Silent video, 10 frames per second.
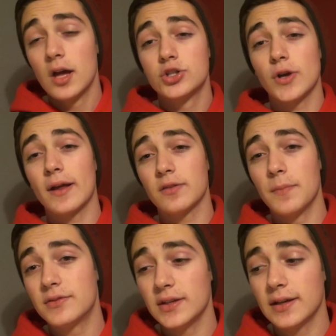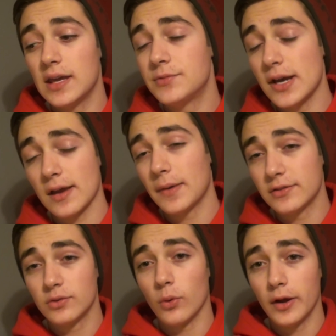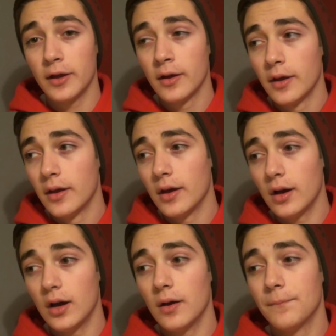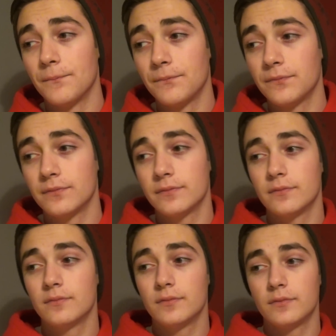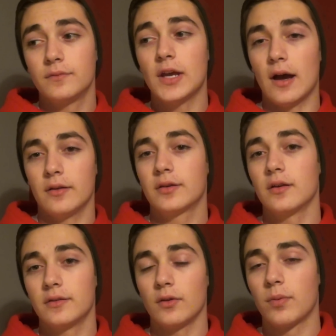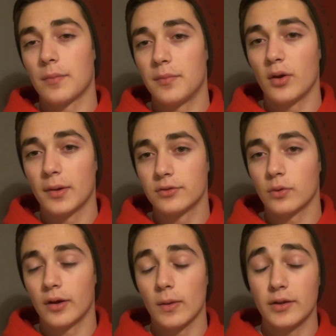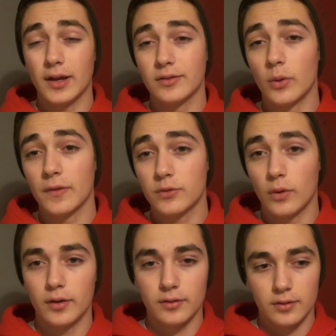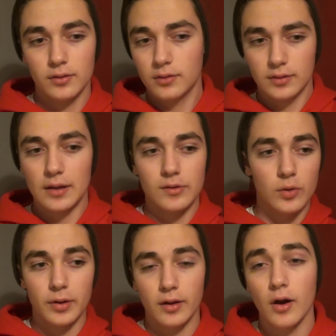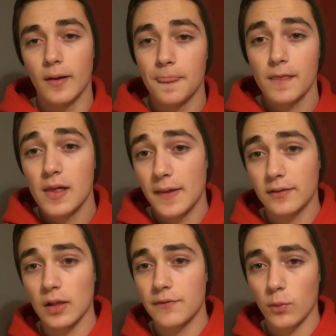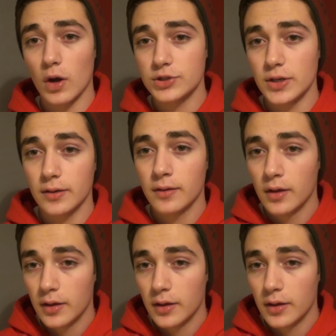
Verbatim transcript: Try not to miss it, keep checking my story. Uh, yeah, because it'll probably be on my story, I'll let you guys know when the story is. Snapchat opening. Alright, thanks a lot for watching.